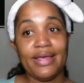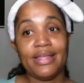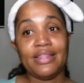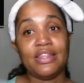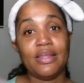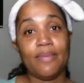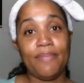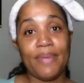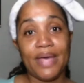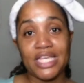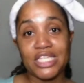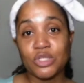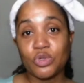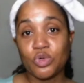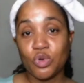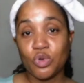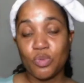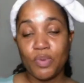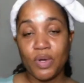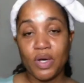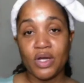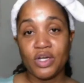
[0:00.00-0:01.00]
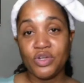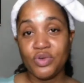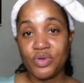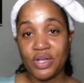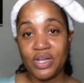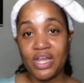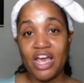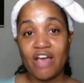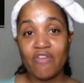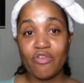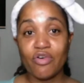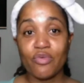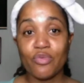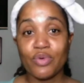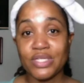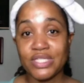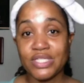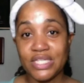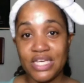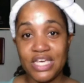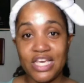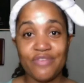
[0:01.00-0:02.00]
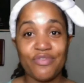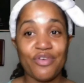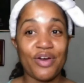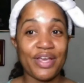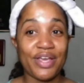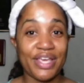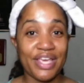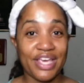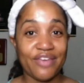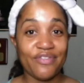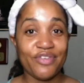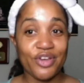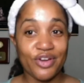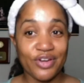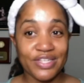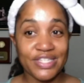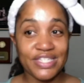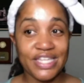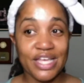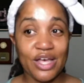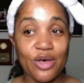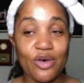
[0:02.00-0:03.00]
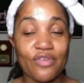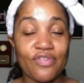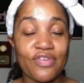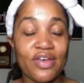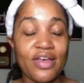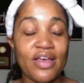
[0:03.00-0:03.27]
The best Groupon you can ever receive or give yourself,